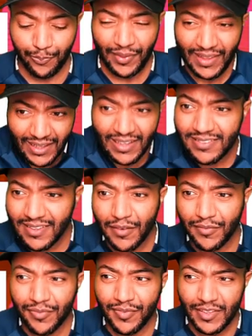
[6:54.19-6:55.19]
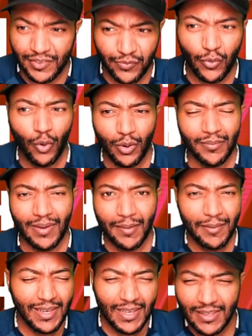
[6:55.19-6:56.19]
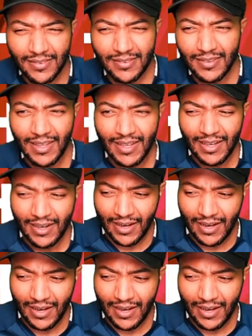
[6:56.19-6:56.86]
because of his form. I mean, he's